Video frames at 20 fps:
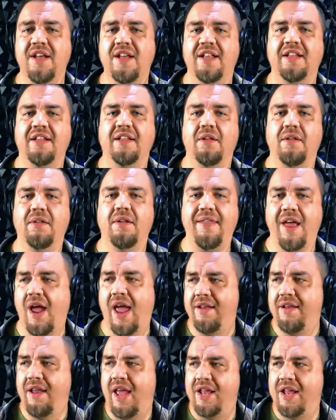and there and
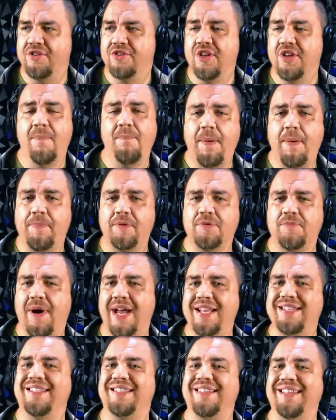in some people's
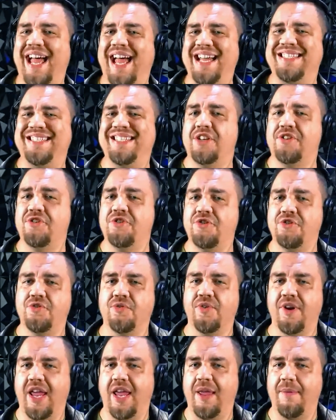minds less
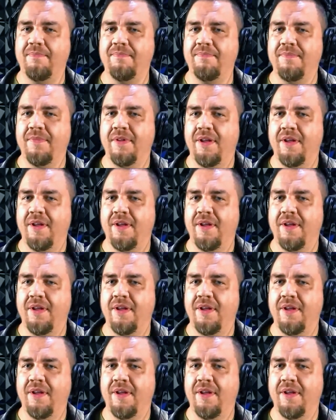extreme,